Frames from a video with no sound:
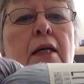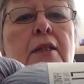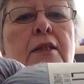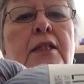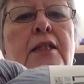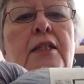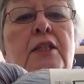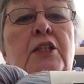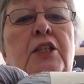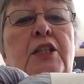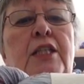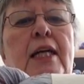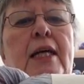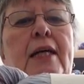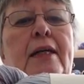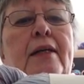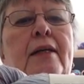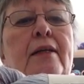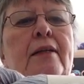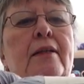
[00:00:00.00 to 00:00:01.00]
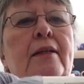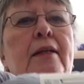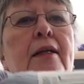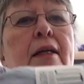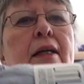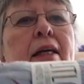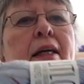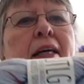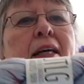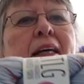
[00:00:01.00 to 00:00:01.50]
Tin Shed.
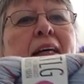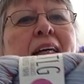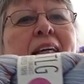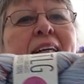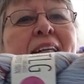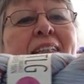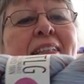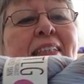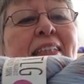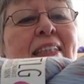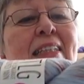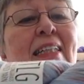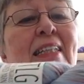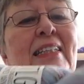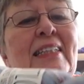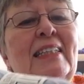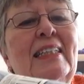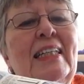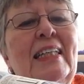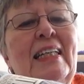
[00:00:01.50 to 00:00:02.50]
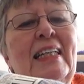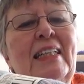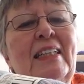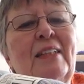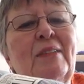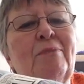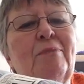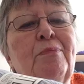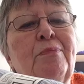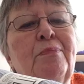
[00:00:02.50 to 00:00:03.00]
It's a
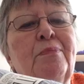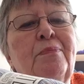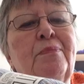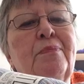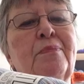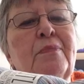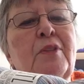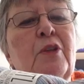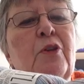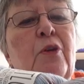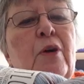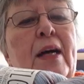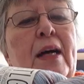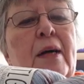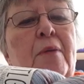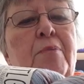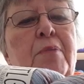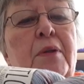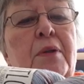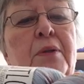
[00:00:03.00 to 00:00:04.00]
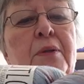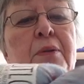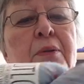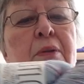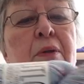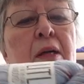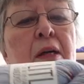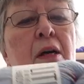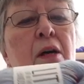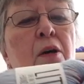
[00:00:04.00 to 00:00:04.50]
tin gray blue
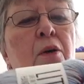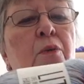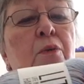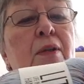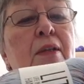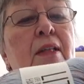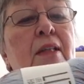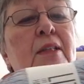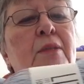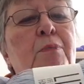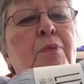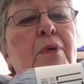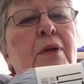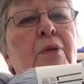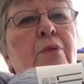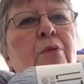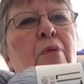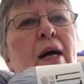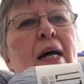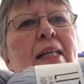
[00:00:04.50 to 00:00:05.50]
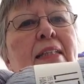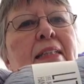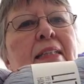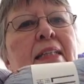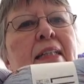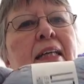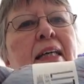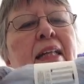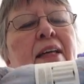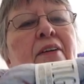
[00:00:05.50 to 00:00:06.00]
with this pretty rust
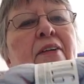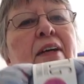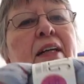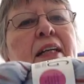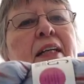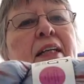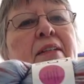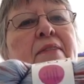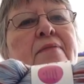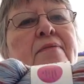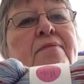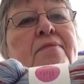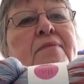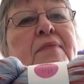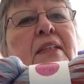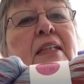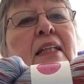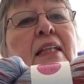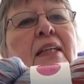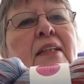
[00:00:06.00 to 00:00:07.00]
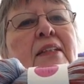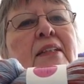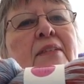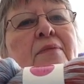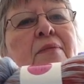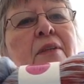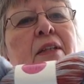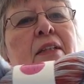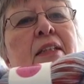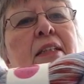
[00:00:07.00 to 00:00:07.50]
color in it. See, there's
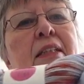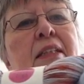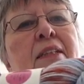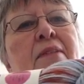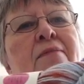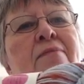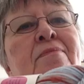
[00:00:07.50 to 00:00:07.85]
some rust.